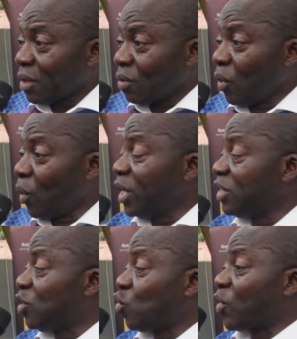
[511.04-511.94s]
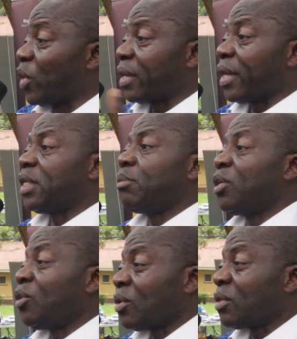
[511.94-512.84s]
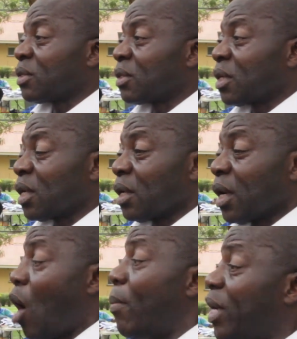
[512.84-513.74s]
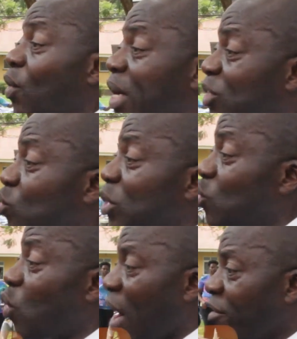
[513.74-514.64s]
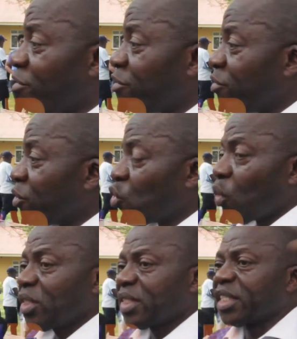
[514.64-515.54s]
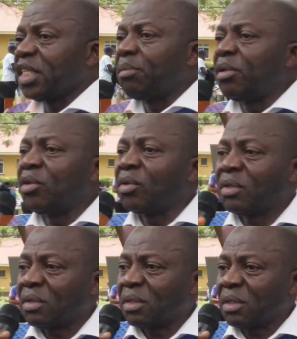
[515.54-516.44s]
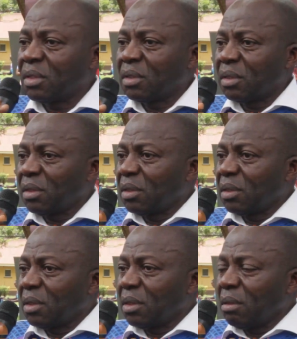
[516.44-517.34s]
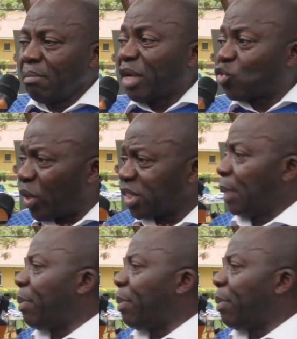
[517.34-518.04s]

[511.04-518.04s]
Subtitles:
we raised 230 million. How many runs do you need to have to raise 13 billion? But trust the